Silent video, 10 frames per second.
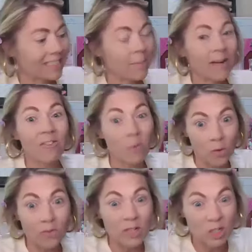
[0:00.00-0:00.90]
about a
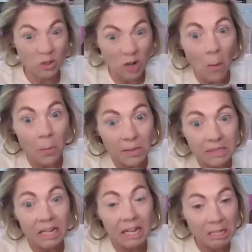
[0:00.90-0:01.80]
4-foot drop
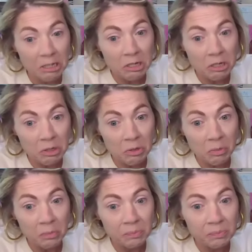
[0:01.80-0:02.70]

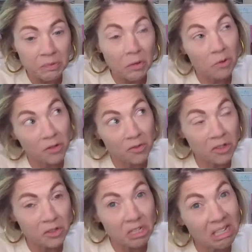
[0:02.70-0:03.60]
into
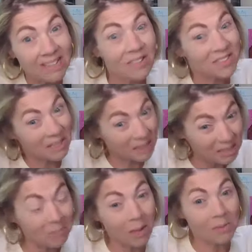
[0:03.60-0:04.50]
3-foot. No, because it's down
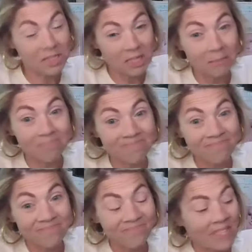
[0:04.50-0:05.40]
in the bottom of the tub.
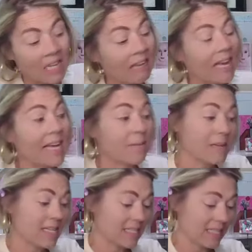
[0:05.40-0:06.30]
I had a
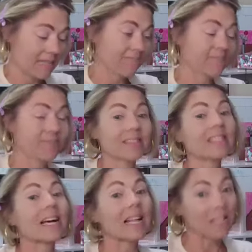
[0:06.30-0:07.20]
mess.
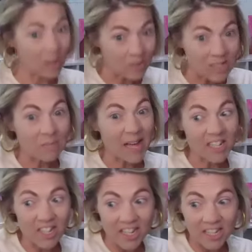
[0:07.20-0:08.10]
I lost some
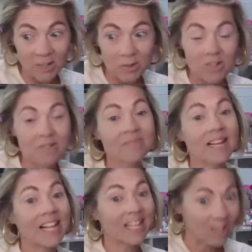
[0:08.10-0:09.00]
eyeshadows.
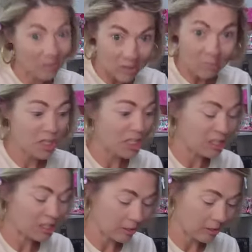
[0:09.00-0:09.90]
I lost some
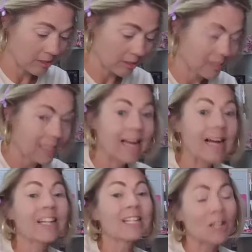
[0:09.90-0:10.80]
cheek color.
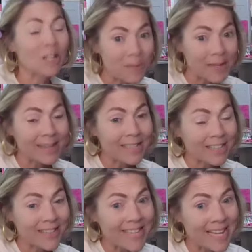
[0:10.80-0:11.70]
I lost my
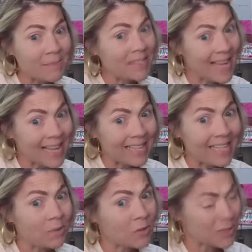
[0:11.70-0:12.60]
Canary Diamond
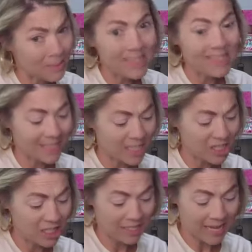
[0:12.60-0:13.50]
highlight, which was limited
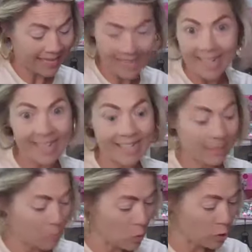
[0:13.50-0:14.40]
edition, and I can't get
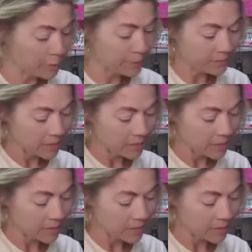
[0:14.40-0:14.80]
any more.